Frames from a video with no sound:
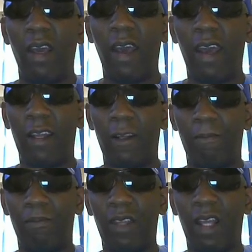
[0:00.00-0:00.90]
and
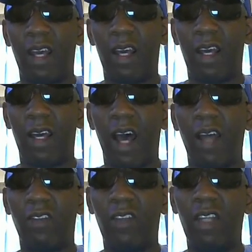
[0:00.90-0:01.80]
a
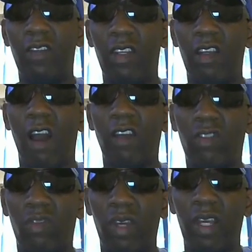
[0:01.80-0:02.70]
CTR
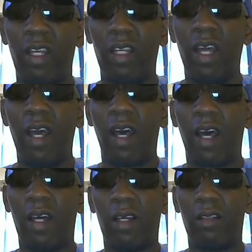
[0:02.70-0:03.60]
screen,
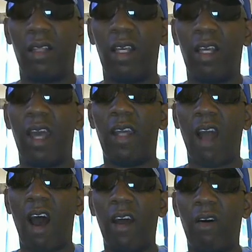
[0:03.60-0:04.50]
an
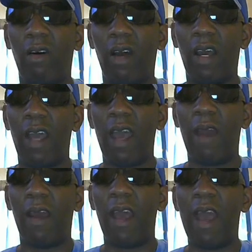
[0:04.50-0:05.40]
audio
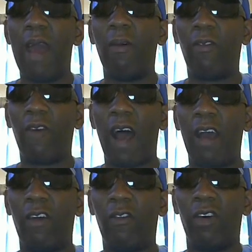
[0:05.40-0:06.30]

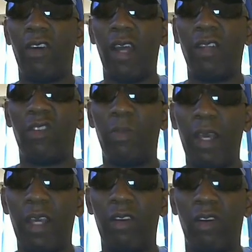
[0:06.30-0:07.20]
amplifier and
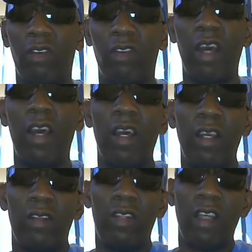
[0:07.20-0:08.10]
speakers.
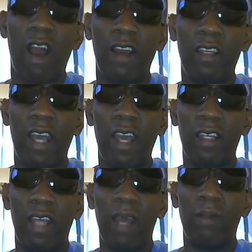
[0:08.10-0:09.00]
The arcade
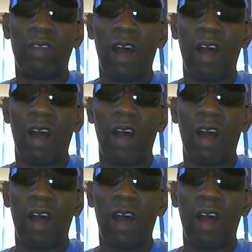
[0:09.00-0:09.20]
games